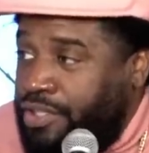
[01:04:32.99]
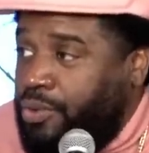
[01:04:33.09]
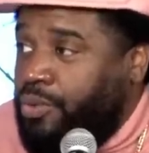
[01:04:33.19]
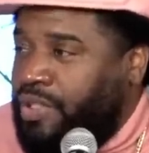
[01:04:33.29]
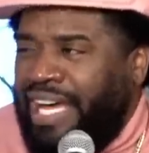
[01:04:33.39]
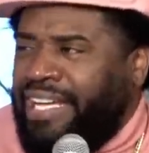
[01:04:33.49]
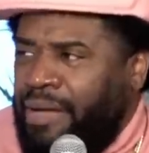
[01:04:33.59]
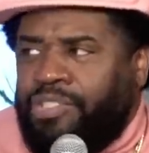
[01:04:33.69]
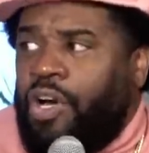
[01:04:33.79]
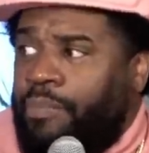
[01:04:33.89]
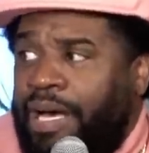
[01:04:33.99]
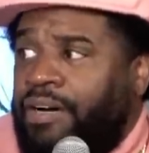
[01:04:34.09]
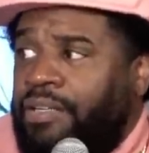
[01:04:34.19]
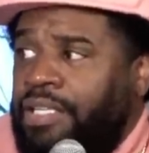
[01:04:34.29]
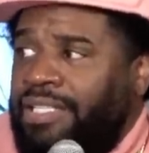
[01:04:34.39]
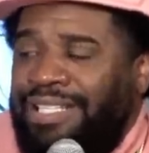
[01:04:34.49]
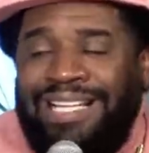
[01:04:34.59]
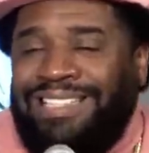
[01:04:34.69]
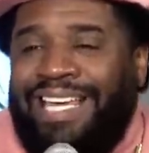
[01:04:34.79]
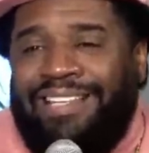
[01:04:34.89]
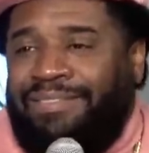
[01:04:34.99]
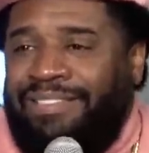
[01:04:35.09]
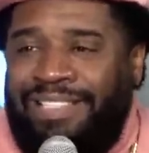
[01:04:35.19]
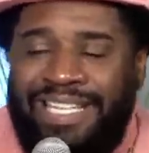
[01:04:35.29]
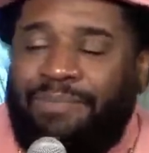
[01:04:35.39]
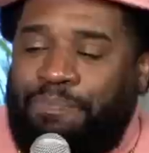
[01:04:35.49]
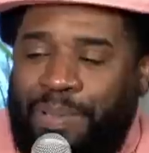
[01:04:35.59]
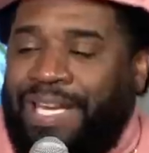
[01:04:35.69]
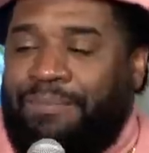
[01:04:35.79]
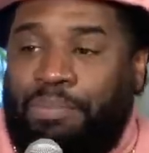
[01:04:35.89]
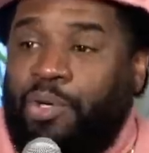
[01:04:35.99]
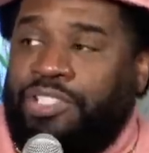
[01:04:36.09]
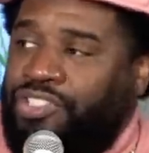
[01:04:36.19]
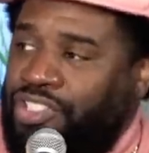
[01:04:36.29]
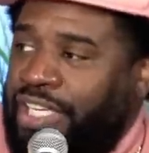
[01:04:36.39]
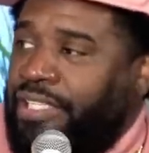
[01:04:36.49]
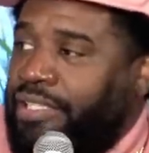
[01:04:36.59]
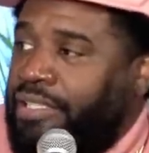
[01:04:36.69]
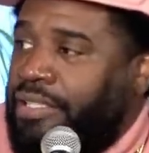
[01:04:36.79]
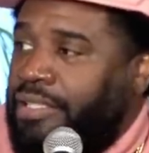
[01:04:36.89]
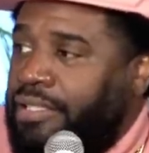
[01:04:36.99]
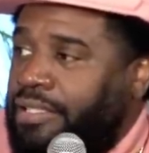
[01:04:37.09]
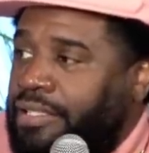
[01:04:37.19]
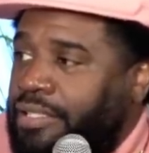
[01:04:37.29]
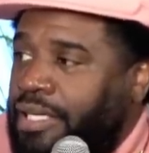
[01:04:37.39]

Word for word: to you, like I'm talking about, not that nitpick bullshit. No, I've had.